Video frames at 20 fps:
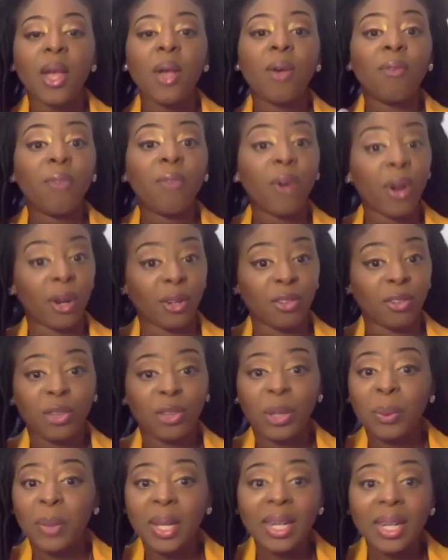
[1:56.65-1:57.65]
First,
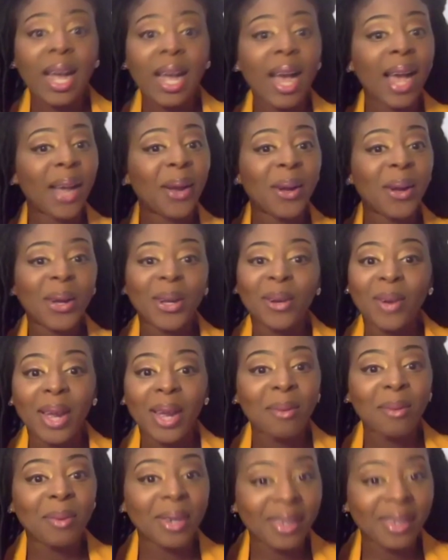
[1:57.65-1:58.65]
you need to hire a
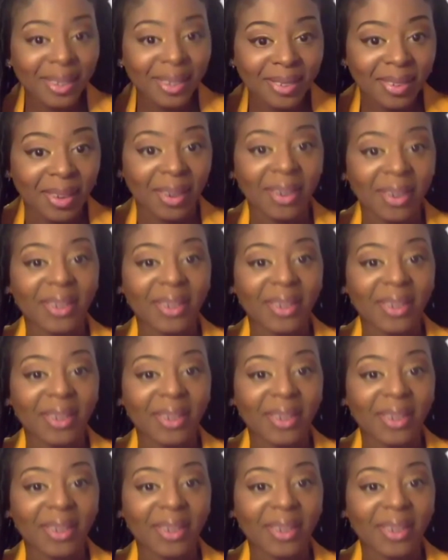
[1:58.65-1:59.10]
great realtor.